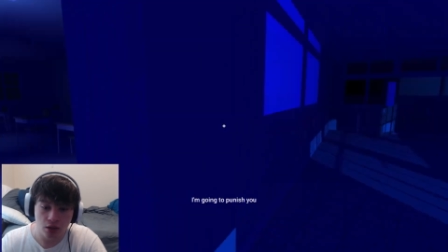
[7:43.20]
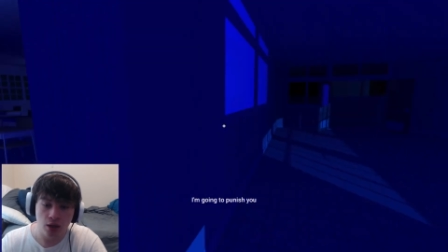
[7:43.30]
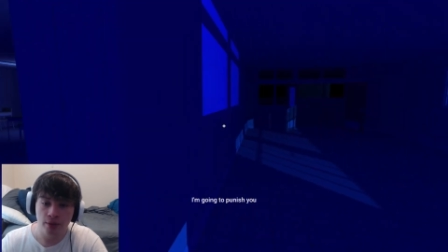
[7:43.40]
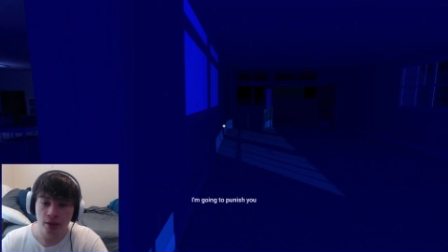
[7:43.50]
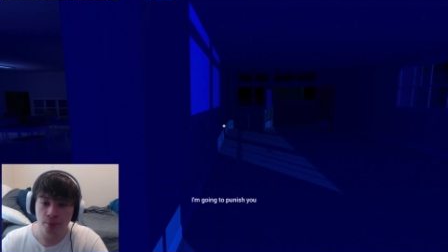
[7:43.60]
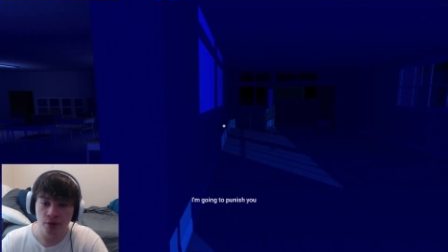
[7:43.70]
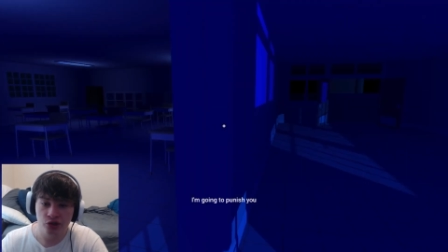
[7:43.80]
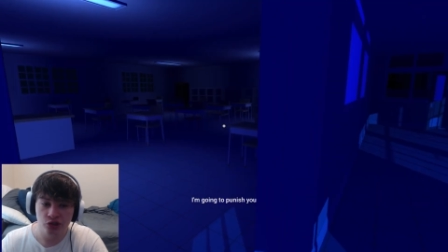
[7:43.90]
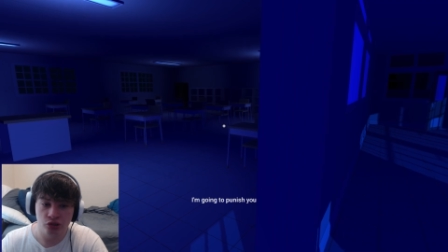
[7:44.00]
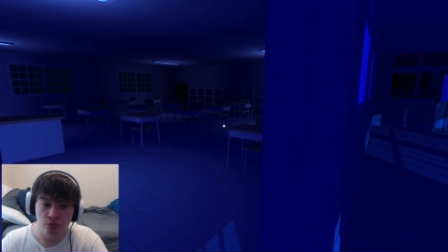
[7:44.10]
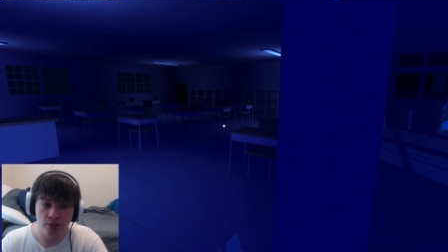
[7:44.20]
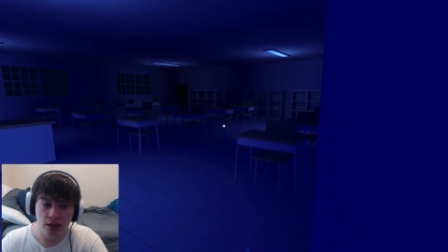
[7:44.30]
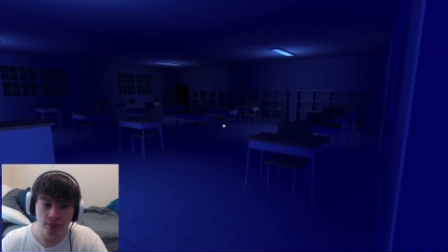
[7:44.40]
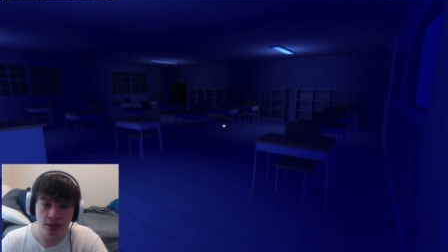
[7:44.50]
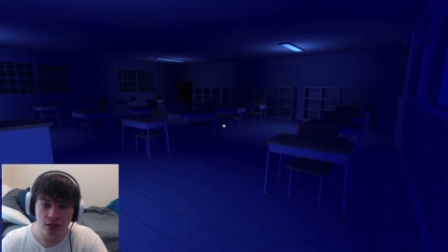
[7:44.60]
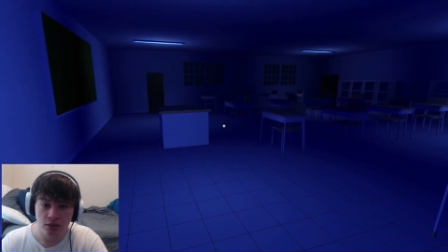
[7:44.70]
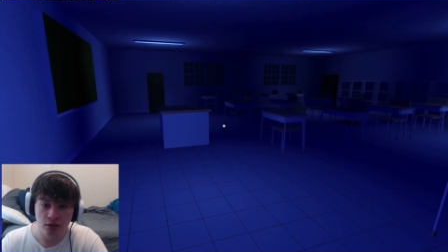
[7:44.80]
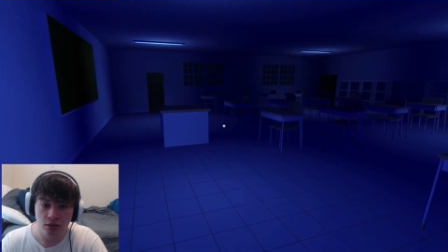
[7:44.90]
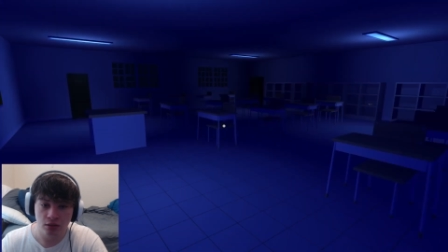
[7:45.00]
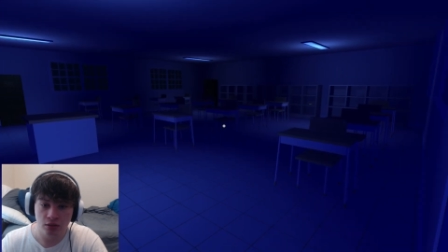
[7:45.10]
I'm gonna punish you, but I mean,
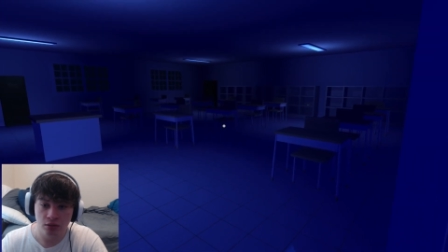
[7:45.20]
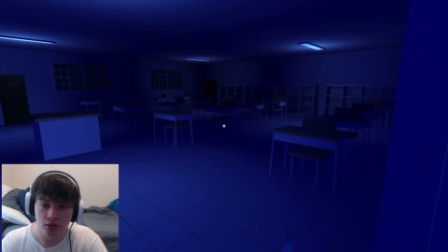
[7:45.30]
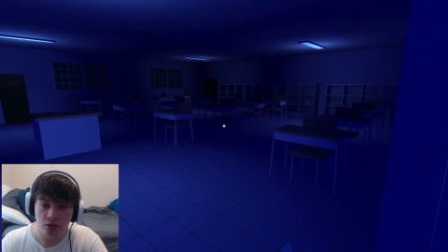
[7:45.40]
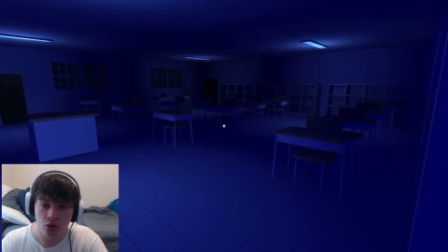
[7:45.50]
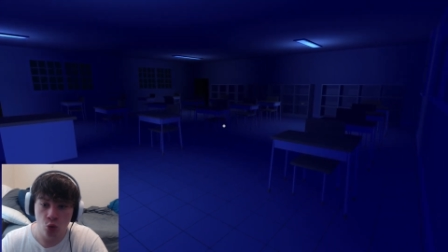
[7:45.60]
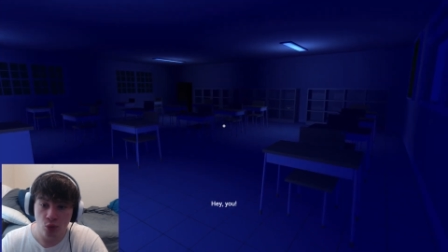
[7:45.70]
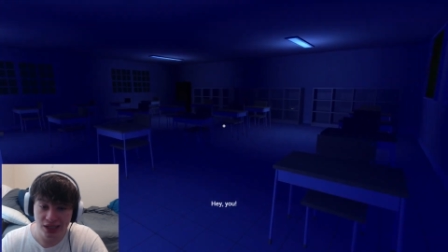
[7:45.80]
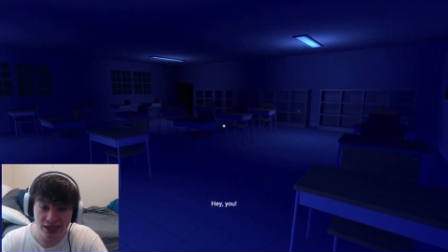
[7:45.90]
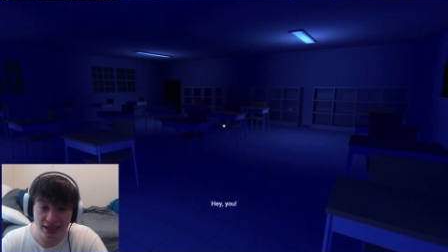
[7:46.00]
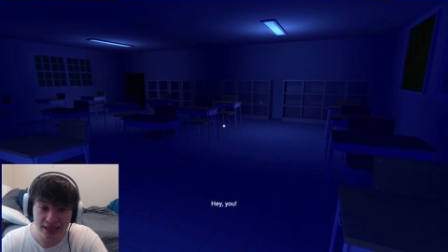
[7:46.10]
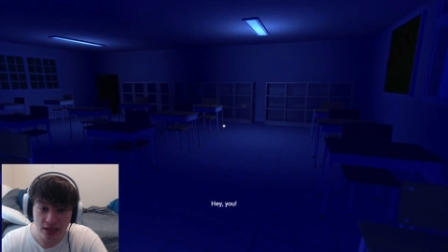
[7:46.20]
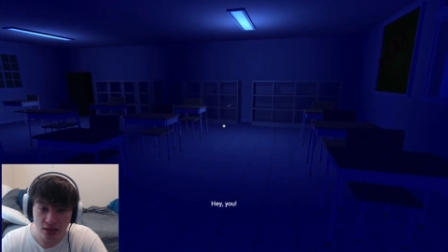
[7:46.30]
oh, was that a key?